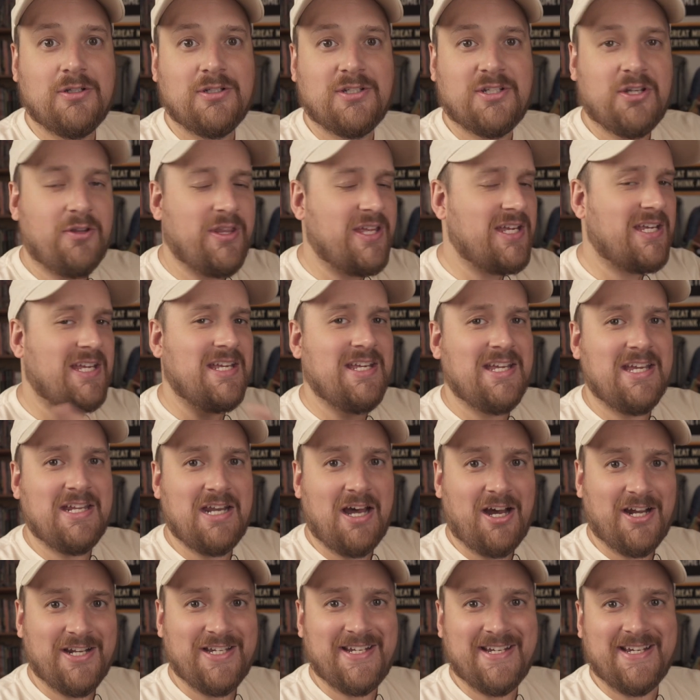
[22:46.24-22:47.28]
so they can get
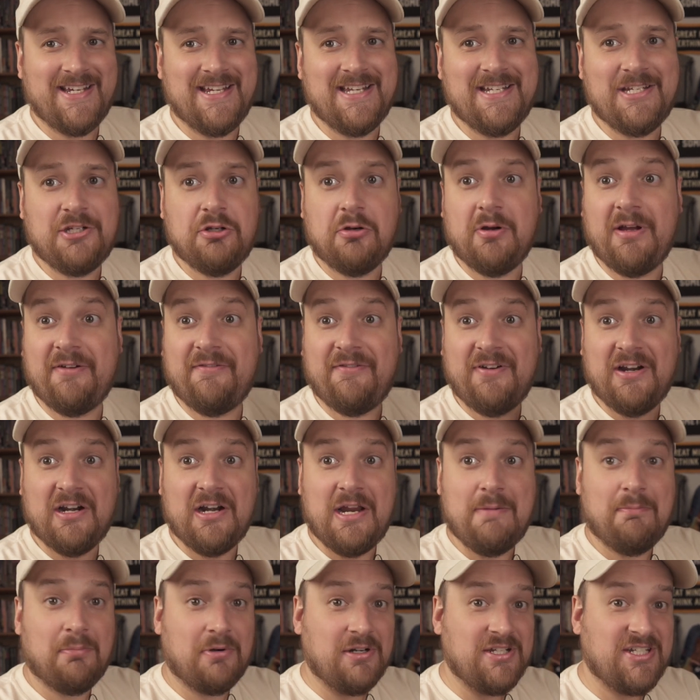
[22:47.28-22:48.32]
Anya into a
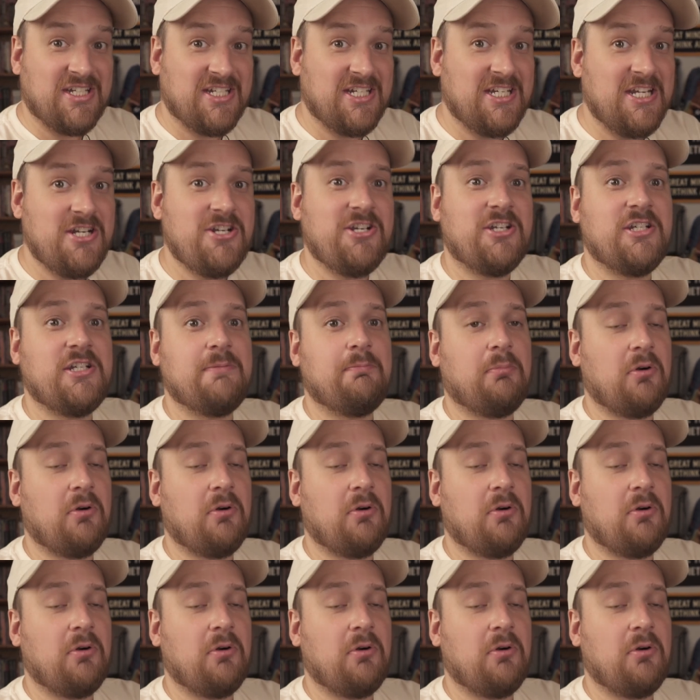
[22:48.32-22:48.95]
very prestigious